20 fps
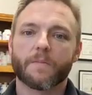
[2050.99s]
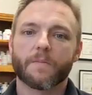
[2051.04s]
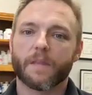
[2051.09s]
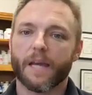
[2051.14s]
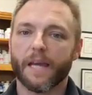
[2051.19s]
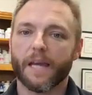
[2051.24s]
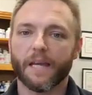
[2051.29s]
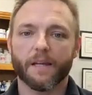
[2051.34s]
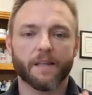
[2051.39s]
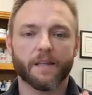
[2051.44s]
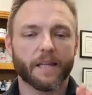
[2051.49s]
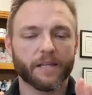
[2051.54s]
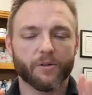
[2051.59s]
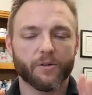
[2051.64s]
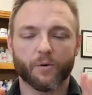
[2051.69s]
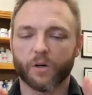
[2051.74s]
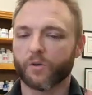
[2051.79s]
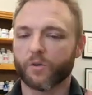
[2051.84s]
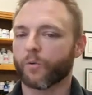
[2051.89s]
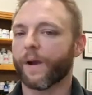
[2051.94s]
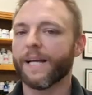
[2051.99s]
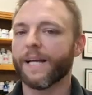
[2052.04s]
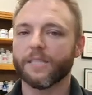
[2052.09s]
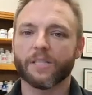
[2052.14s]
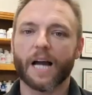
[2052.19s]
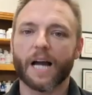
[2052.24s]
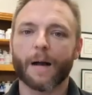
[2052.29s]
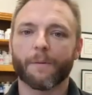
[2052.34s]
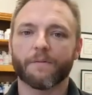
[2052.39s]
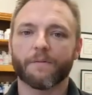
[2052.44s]
They do a great
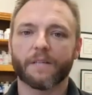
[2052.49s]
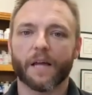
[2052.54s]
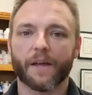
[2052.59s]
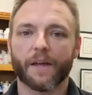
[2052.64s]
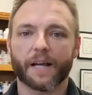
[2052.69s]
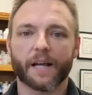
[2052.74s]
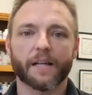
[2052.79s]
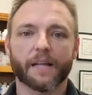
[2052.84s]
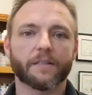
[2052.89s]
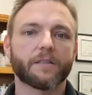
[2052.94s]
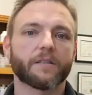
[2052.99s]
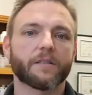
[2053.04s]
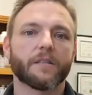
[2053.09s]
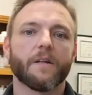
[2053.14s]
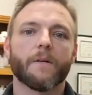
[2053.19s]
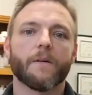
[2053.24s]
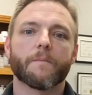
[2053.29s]
job of telling us,